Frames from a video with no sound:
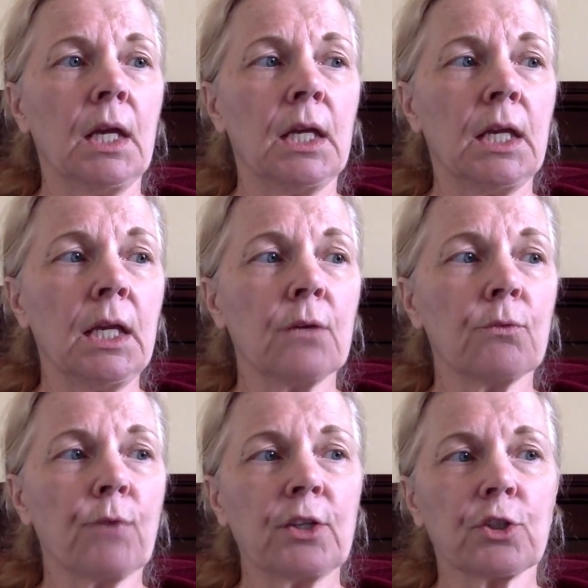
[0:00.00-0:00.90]
He and
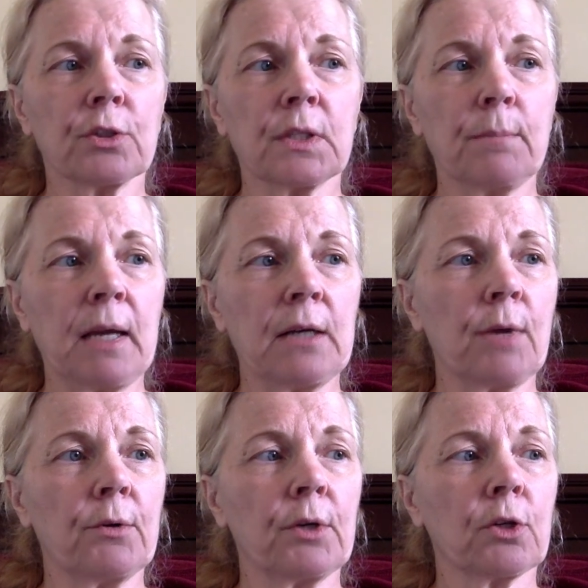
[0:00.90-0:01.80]
Rachel sped
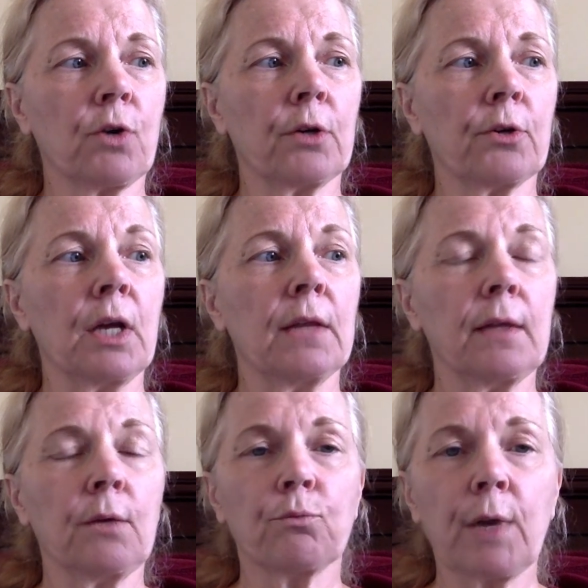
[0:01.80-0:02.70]
around a corner.
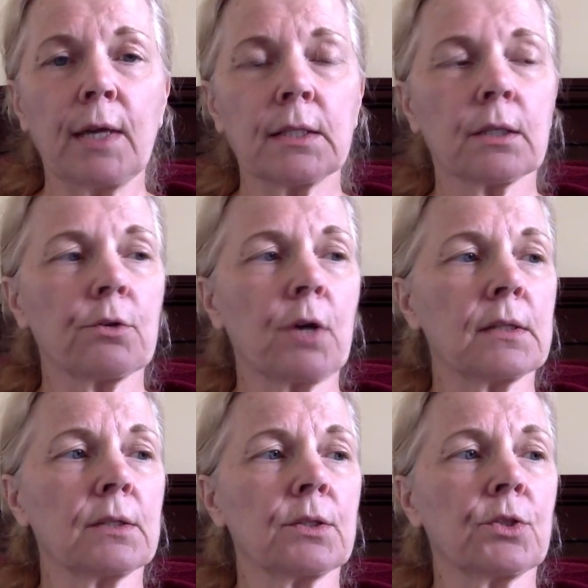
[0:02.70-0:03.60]
They raced
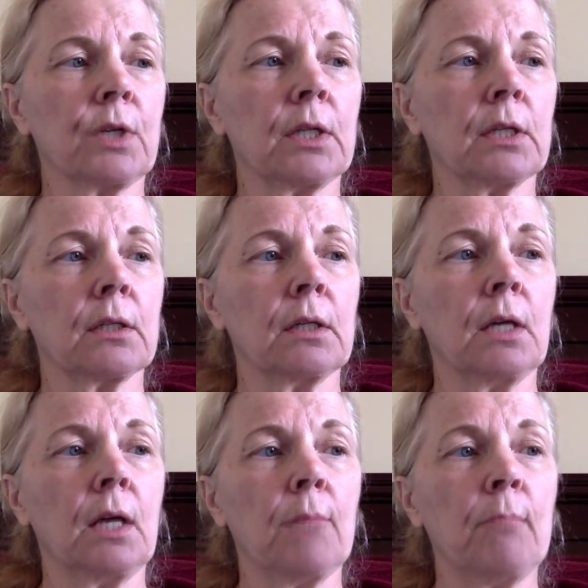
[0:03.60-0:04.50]
across a street.
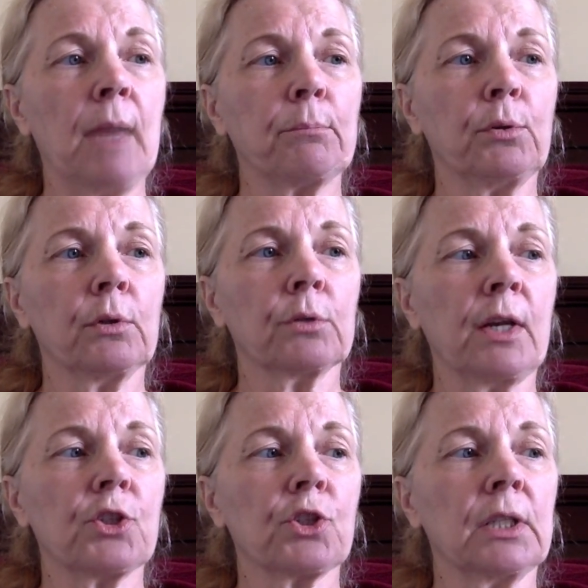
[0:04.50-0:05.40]
Matt pulled
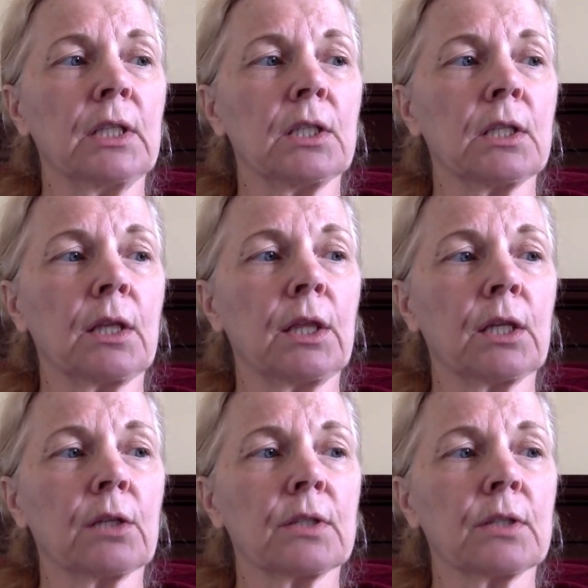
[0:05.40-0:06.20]
Rachel into the thicker